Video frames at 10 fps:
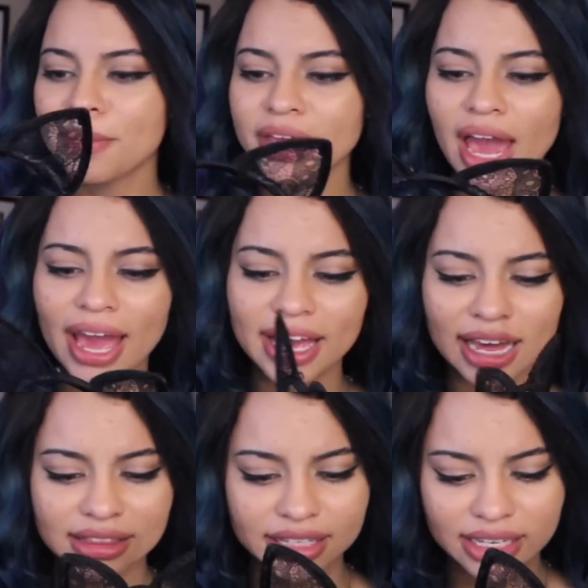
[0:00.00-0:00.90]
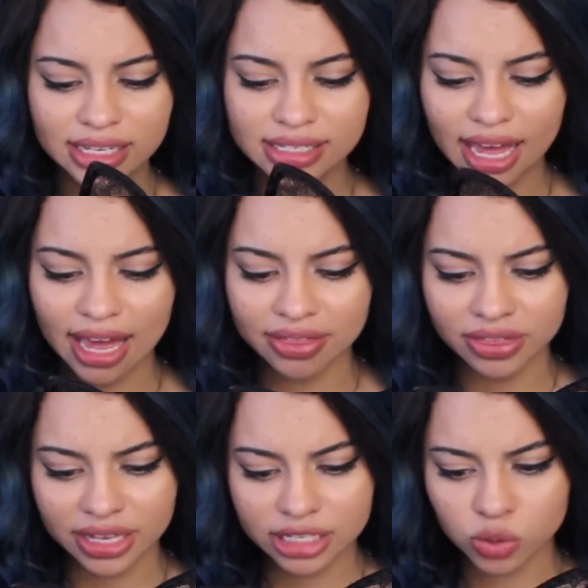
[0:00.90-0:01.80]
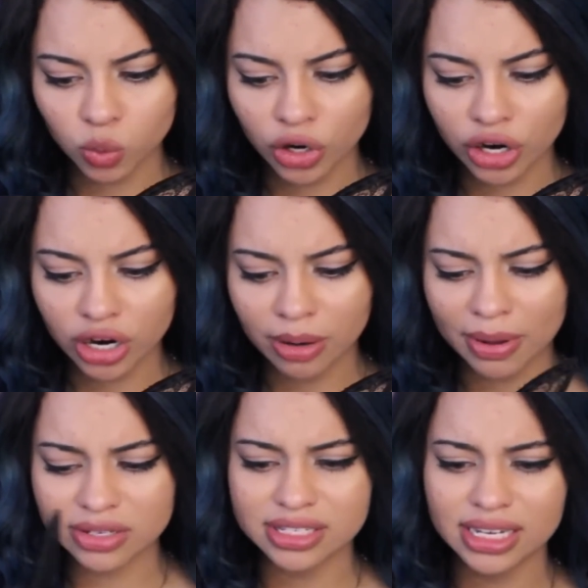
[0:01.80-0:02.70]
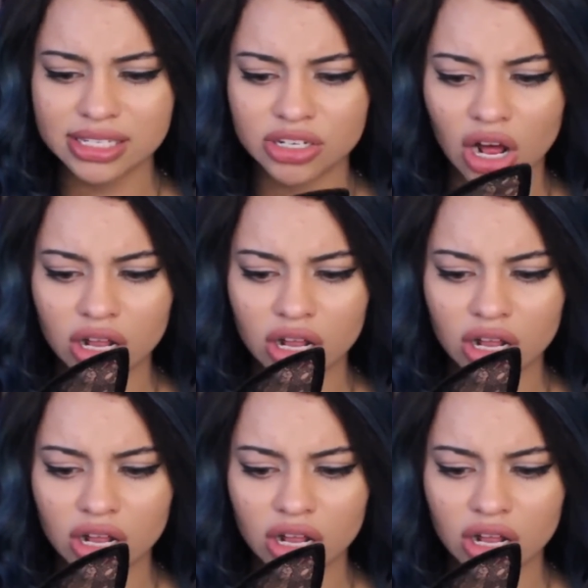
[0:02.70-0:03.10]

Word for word: But yeah, I got these, and these were about $6,